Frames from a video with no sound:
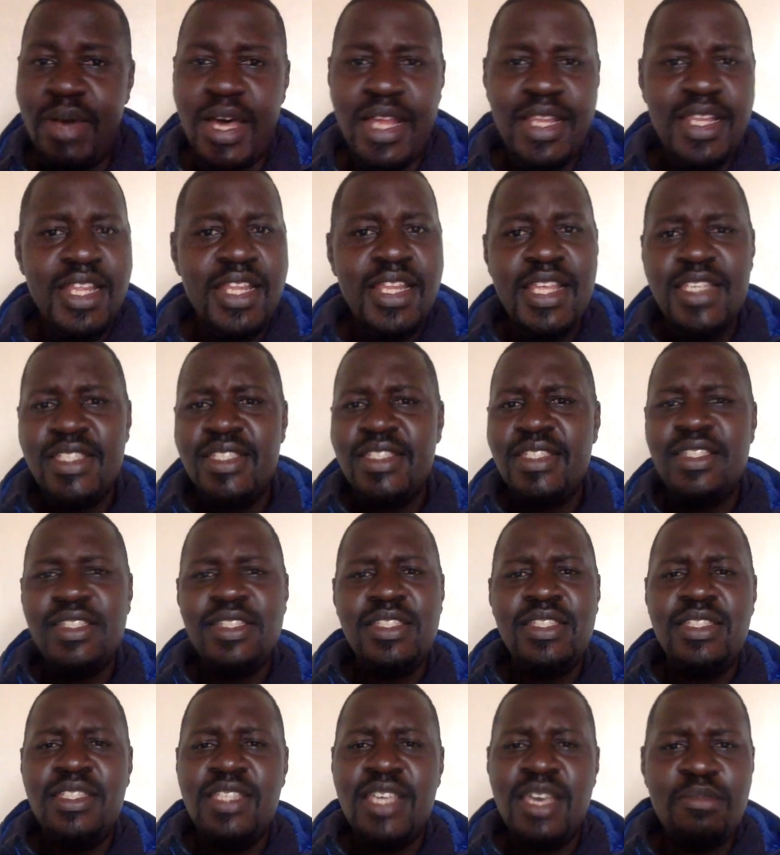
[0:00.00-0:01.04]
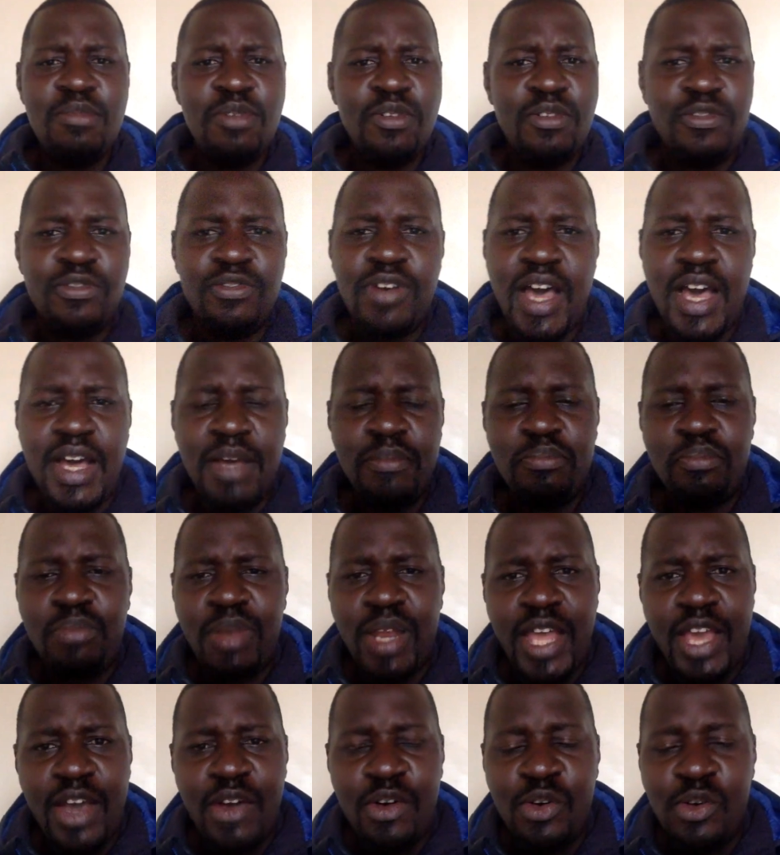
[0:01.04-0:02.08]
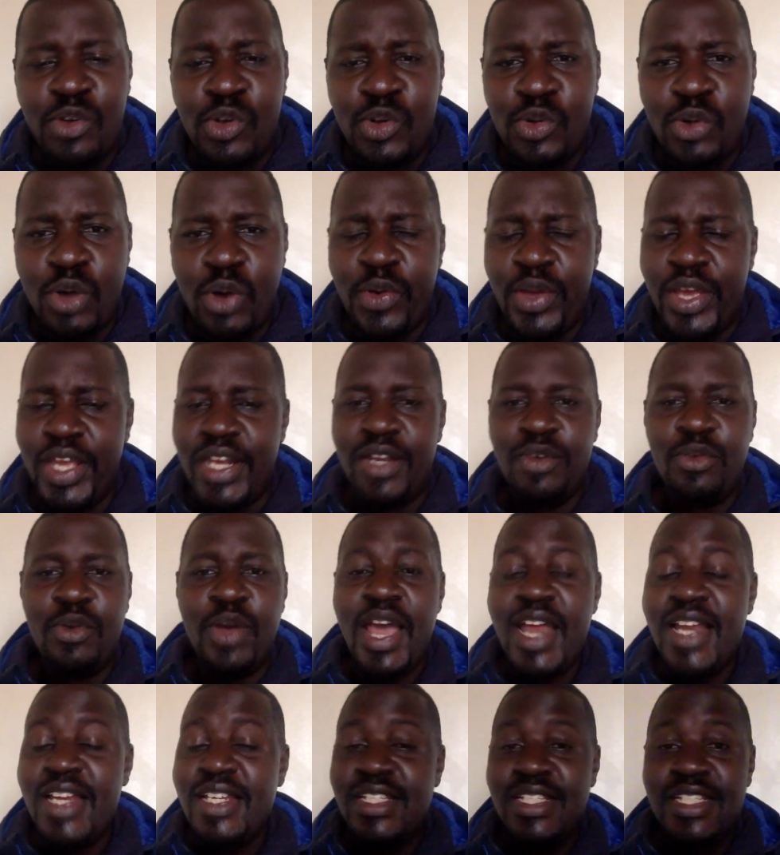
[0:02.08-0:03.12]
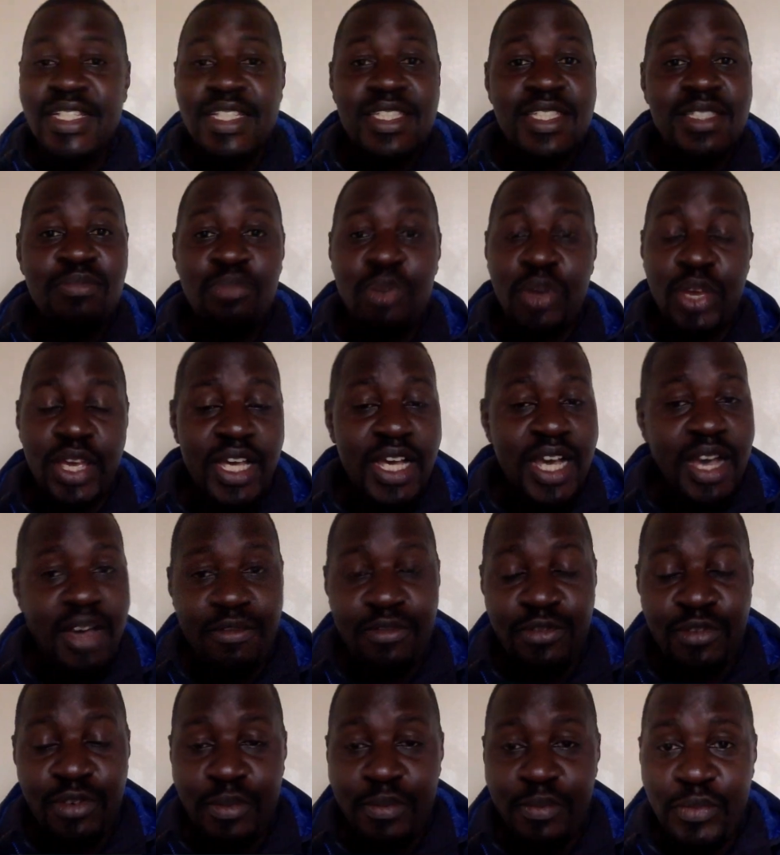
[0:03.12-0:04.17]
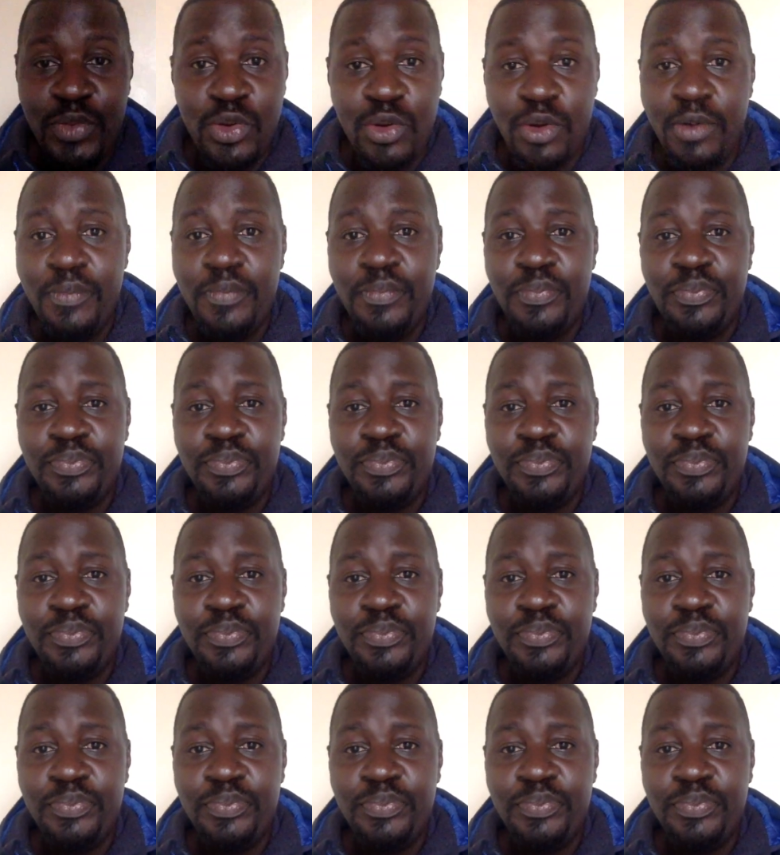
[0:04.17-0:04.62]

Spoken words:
And then there's this gem of a player called Nweri. Where did this boy come from? You know,